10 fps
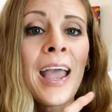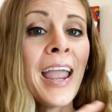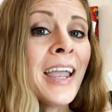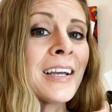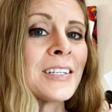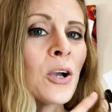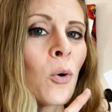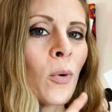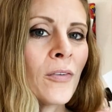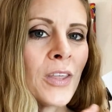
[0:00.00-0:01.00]
And
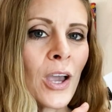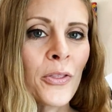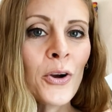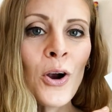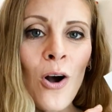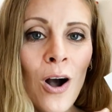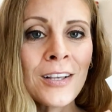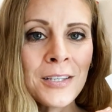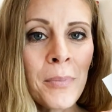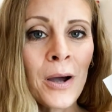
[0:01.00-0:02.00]
one of the other
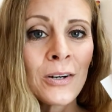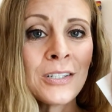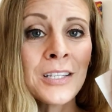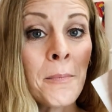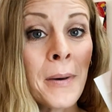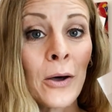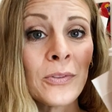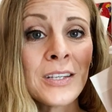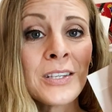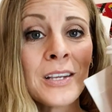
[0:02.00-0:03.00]
awesome parts about
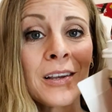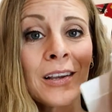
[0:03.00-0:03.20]
this